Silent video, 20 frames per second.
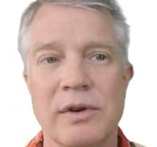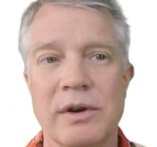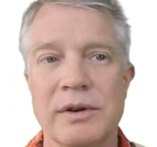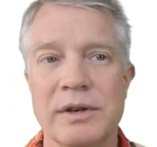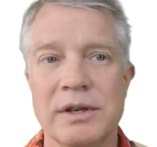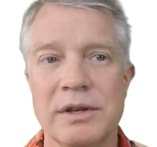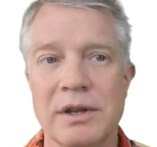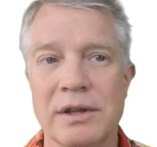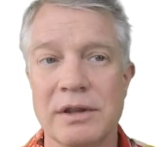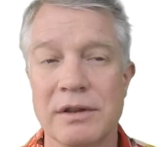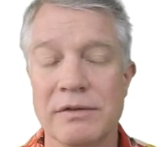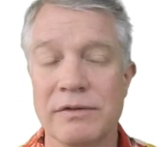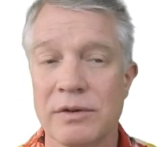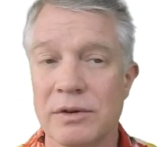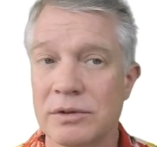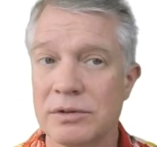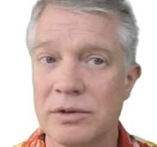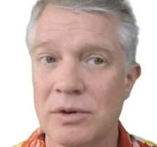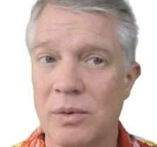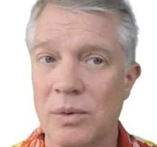already done the
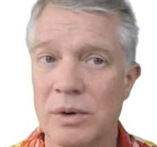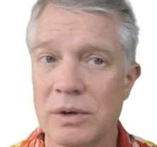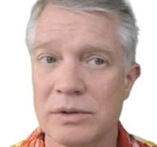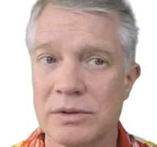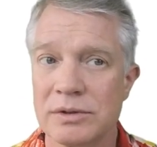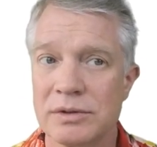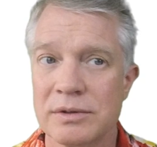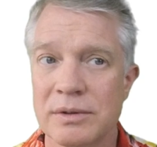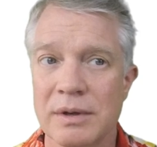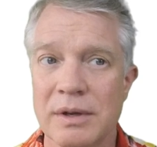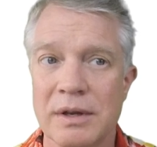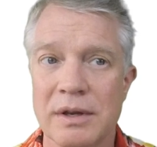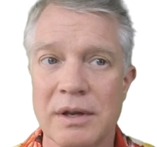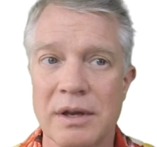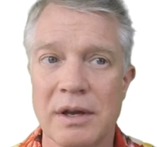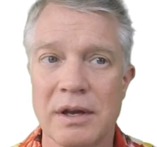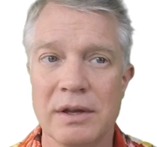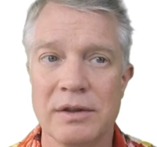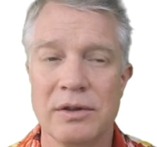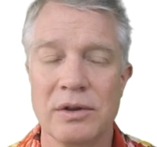first course,
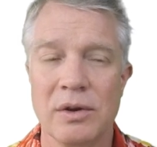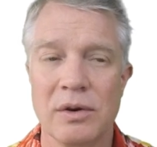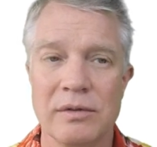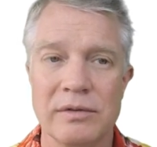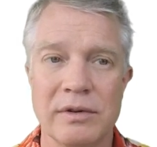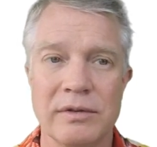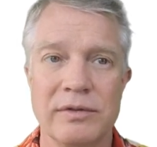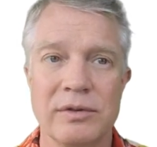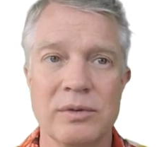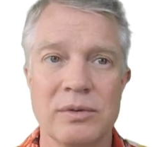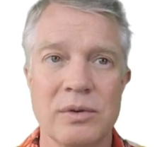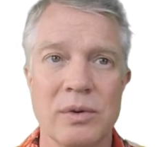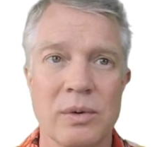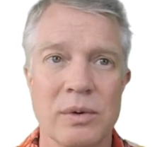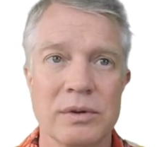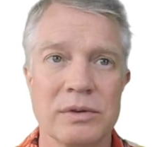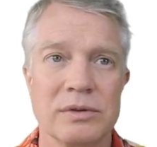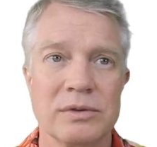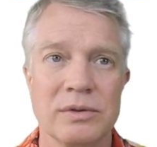the overview course.